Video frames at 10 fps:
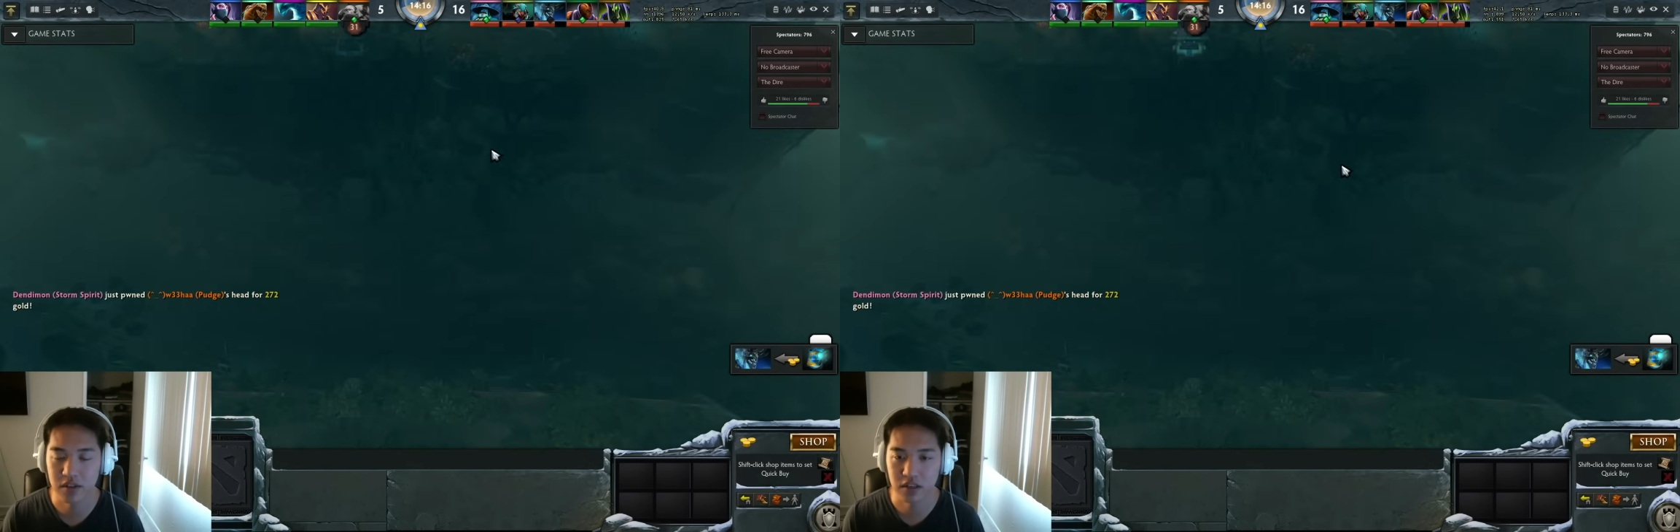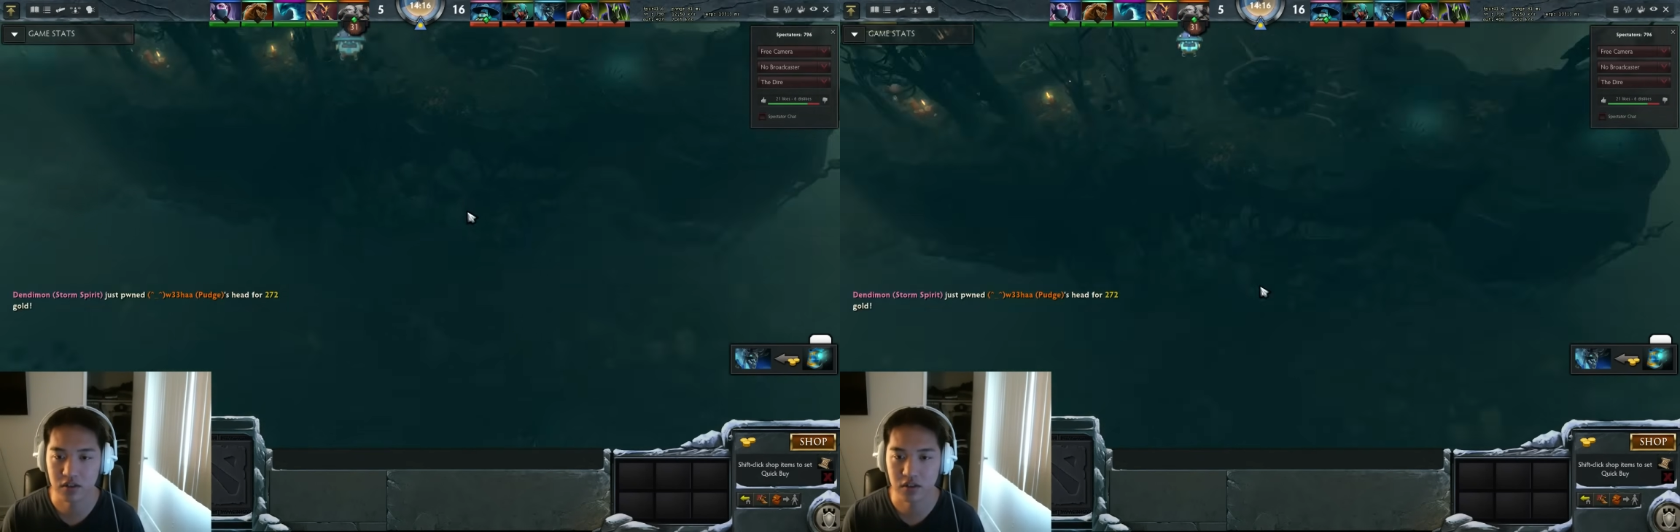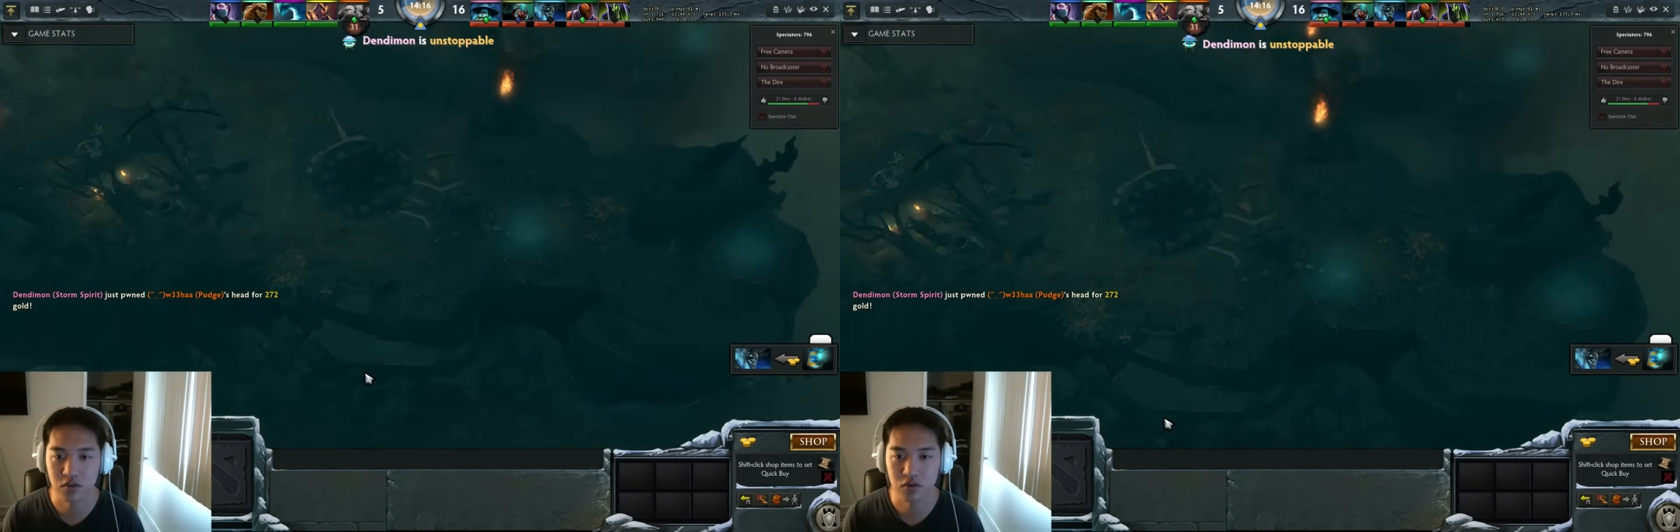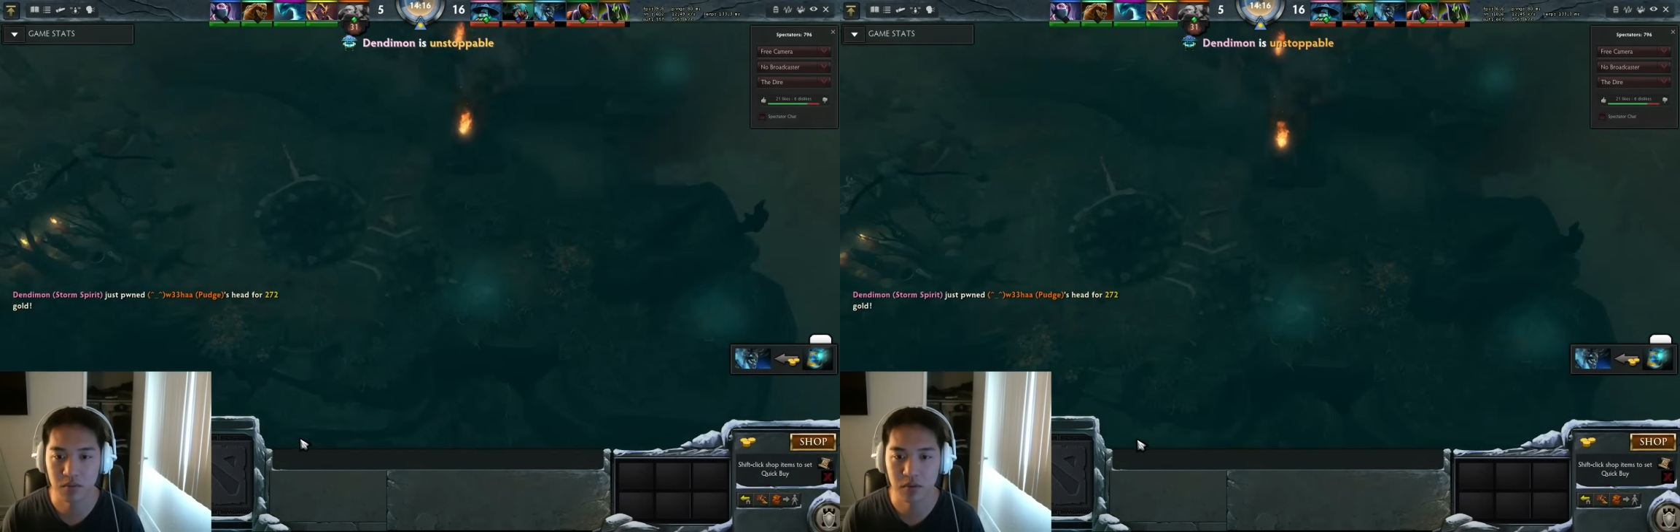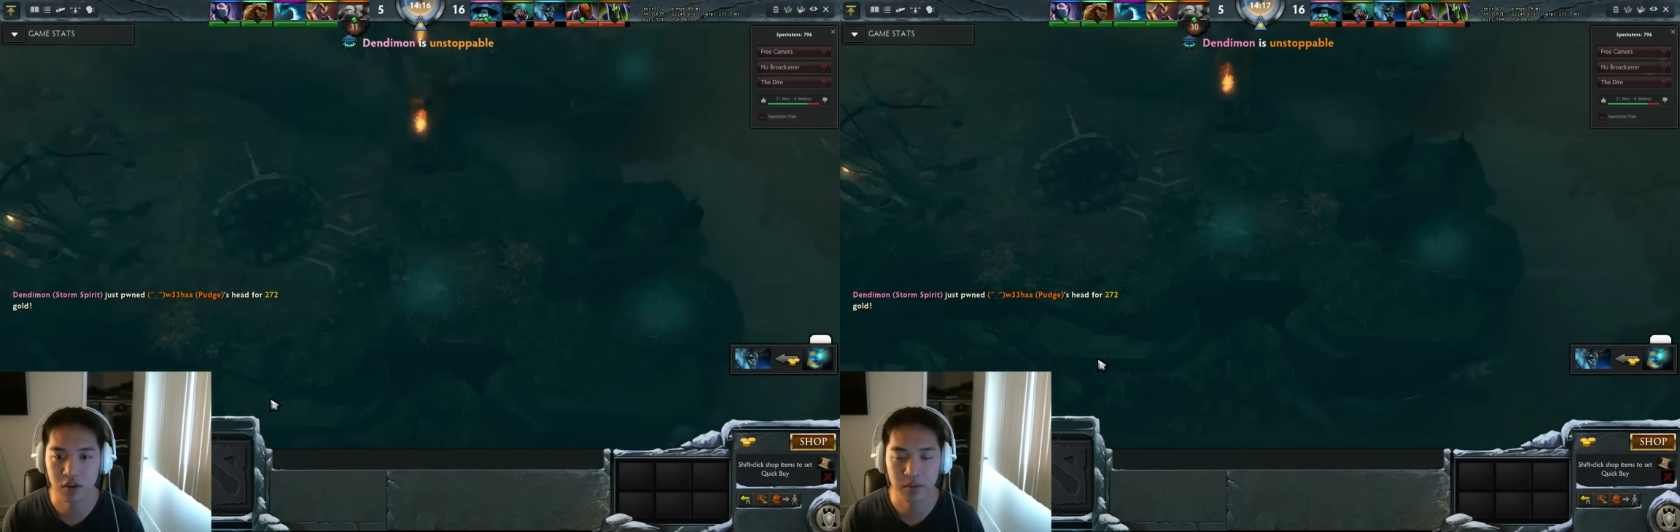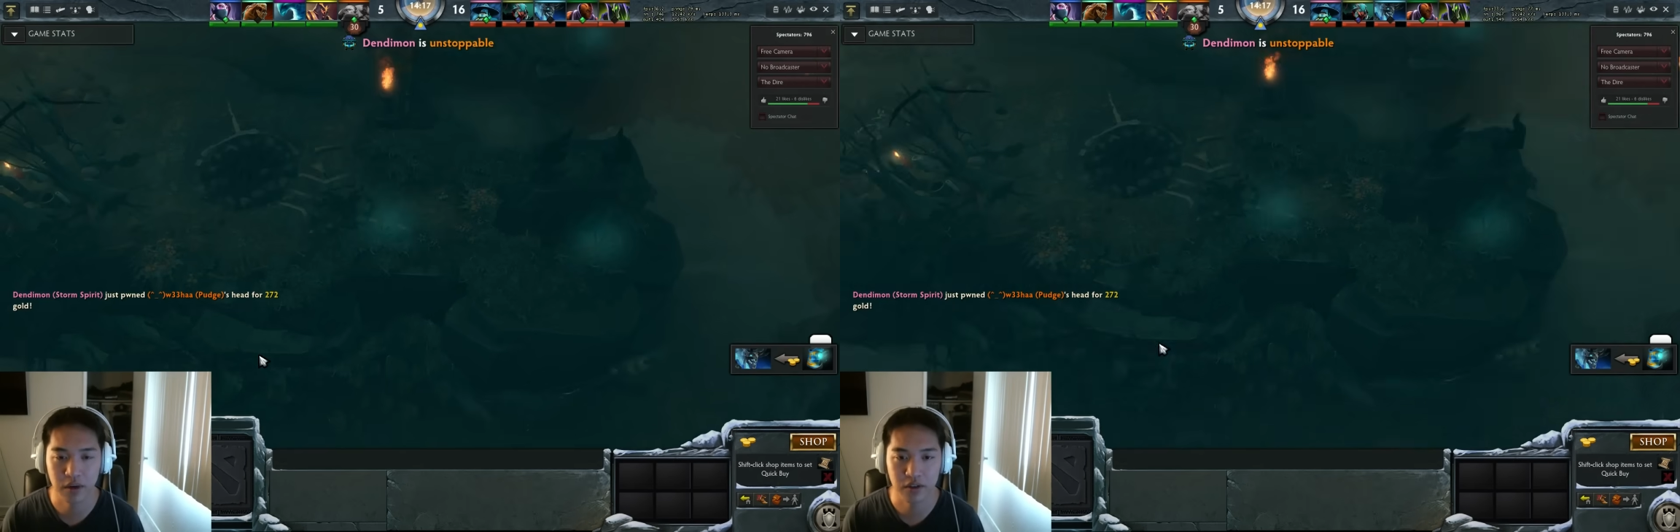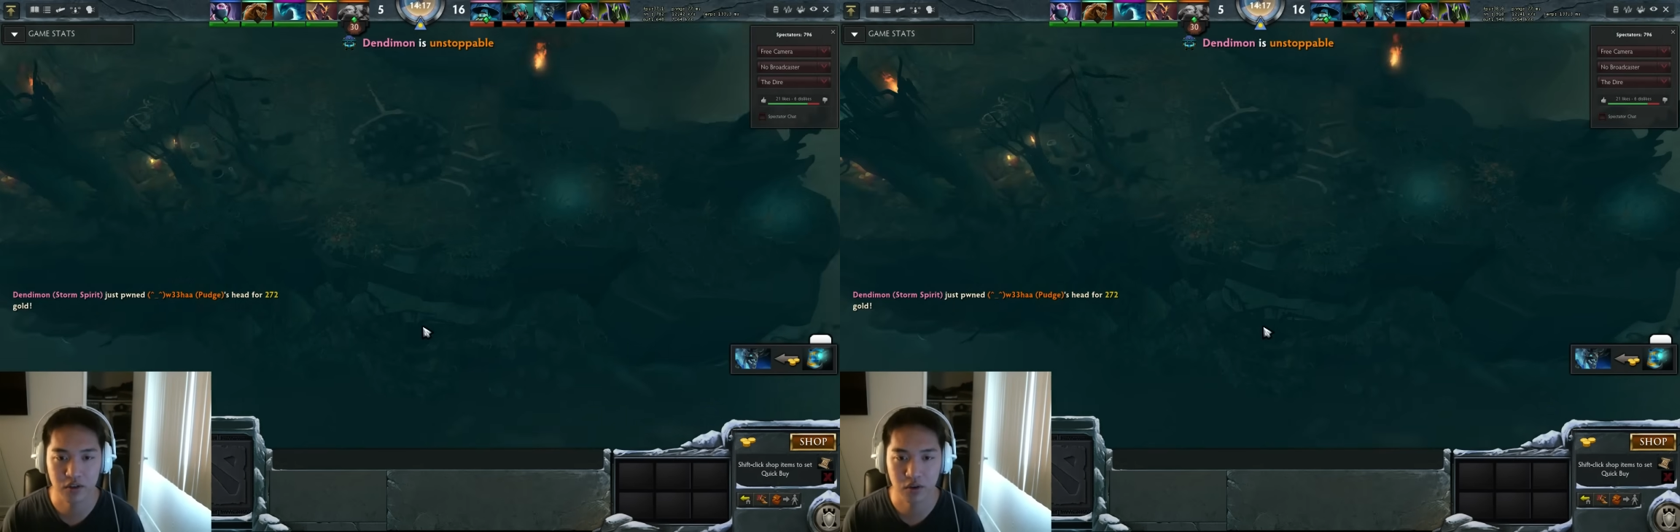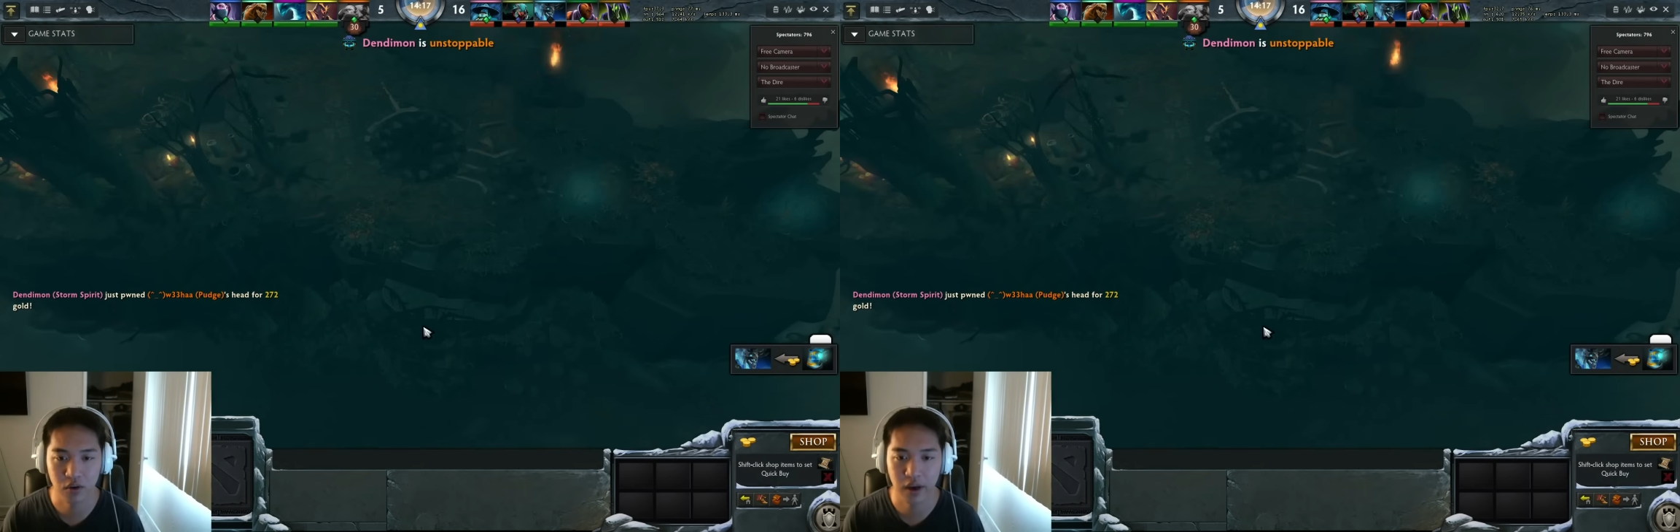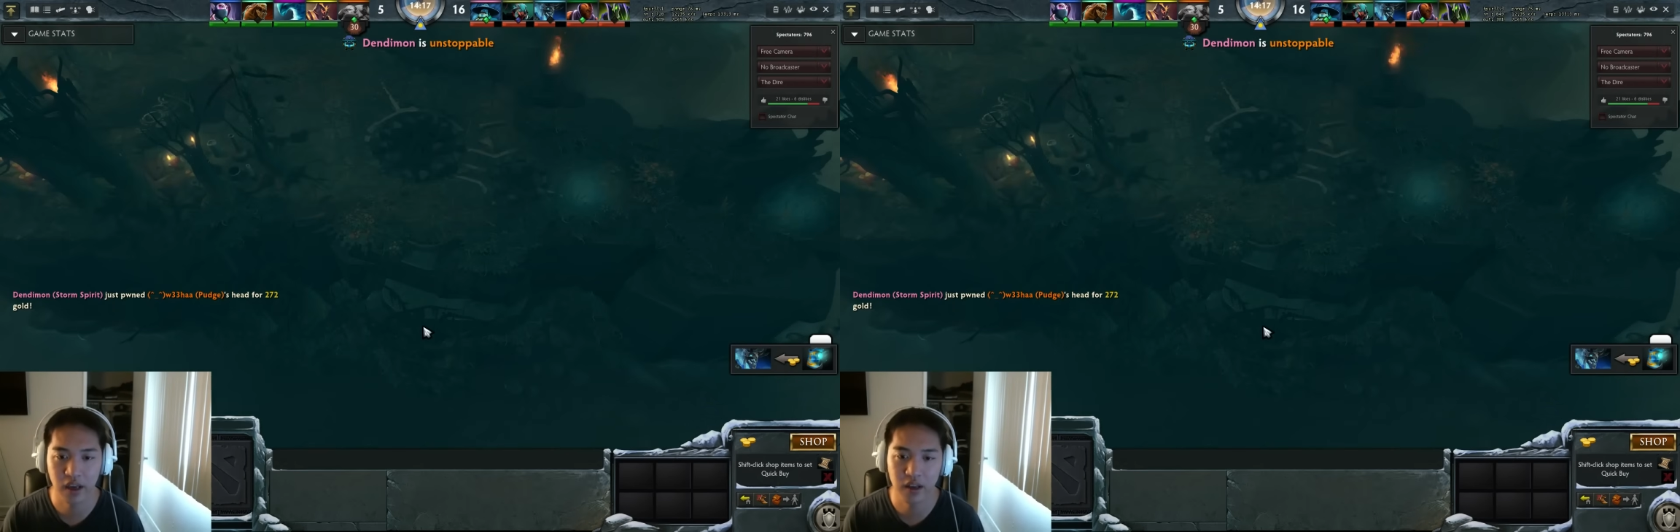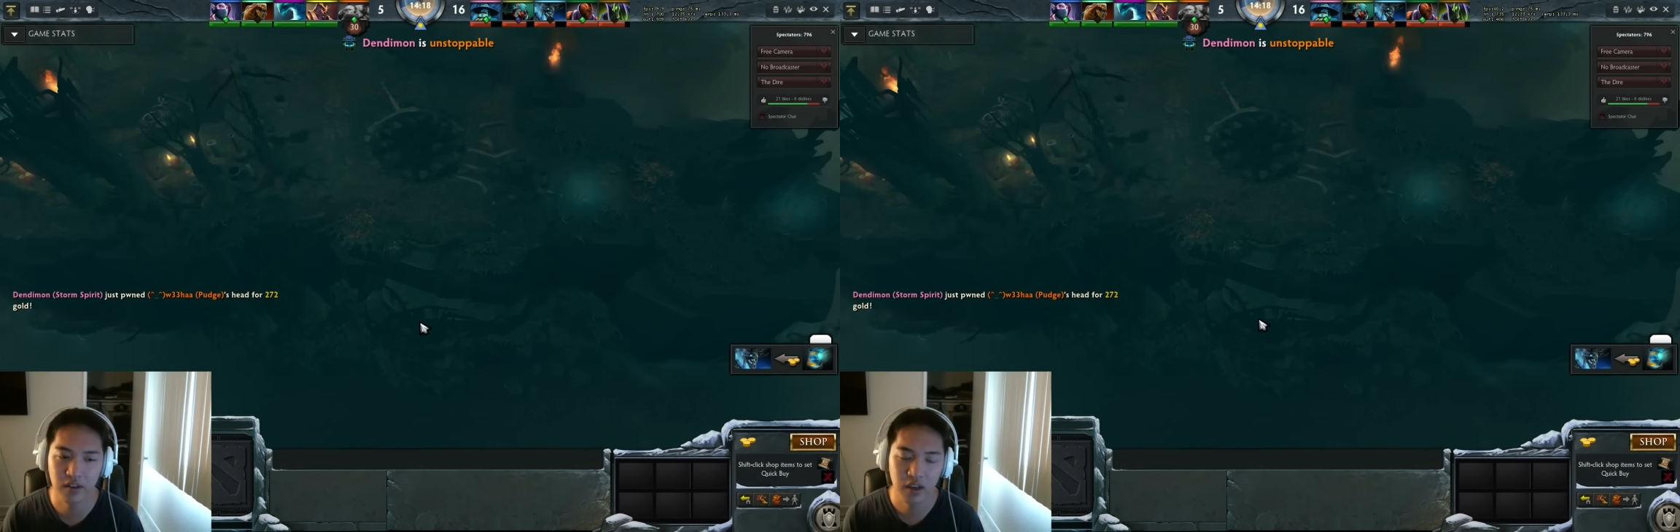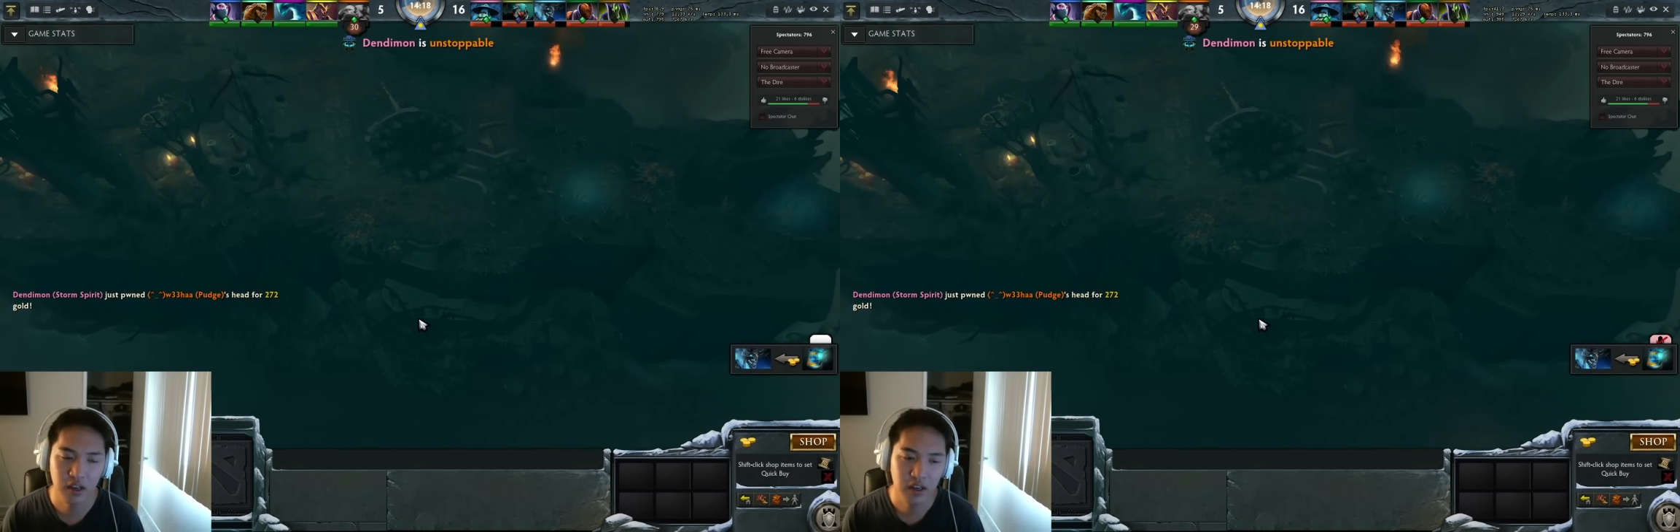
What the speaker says: actually use the middle mouse scroll, and